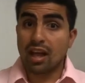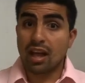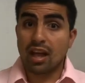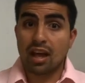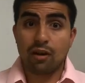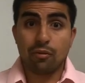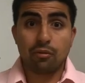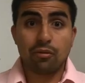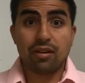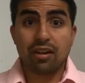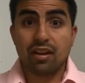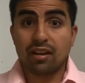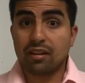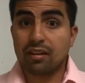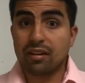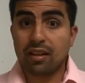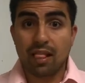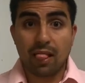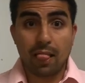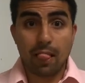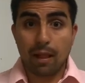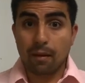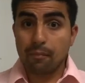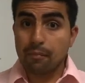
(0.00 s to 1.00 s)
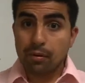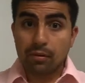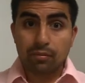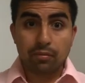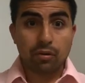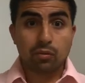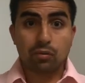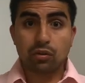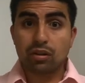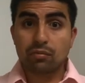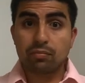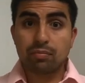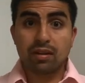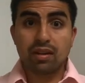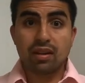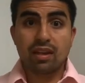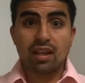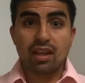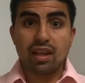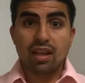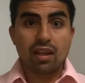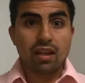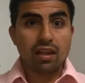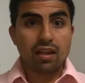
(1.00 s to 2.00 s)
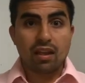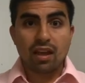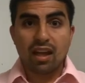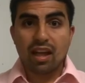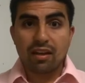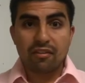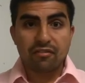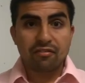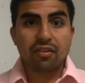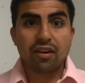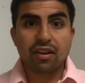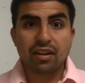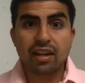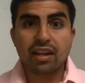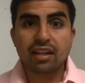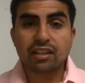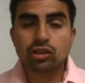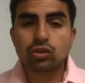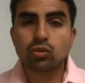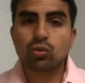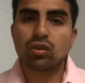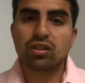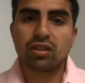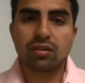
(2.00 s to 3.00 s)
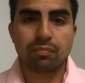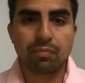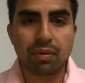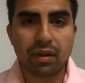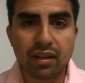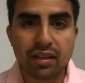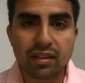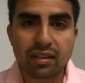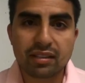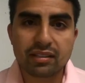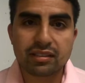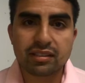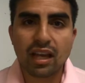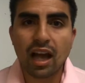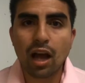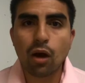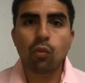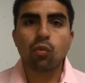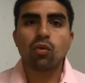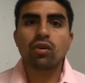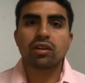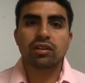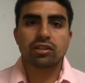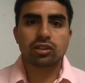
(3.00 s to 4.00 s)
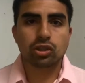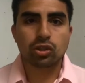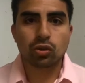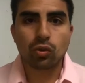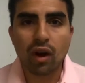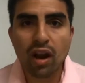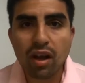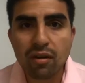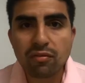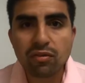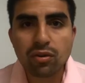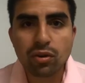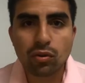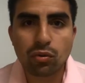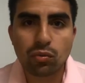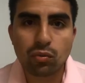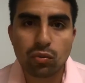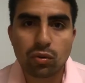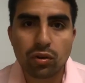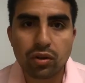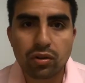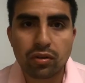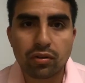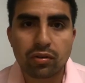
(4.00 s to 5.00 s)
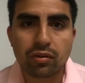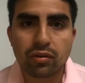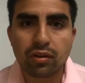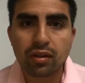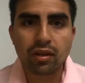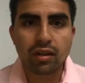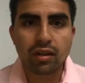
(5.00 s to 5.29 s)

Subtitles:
I want to be financial independent. I want to travel the world.